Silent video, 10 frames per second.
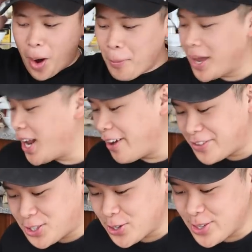Moment
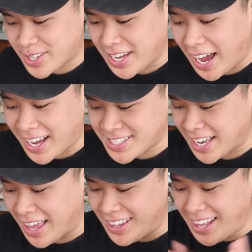of truth, guys.
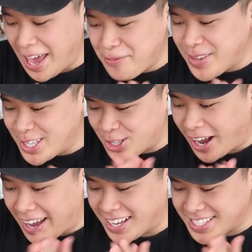Let me
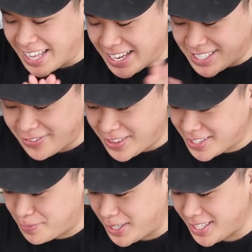try a slice of
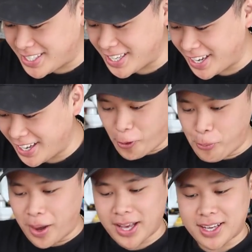this pizza. Oh
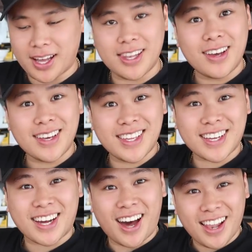my god, look at the
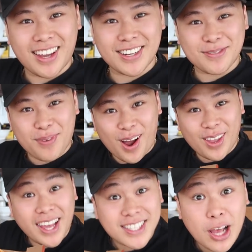colors, bro.
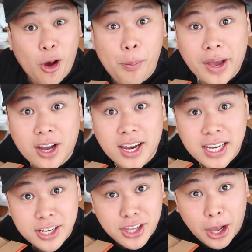That's, oh my god, I need a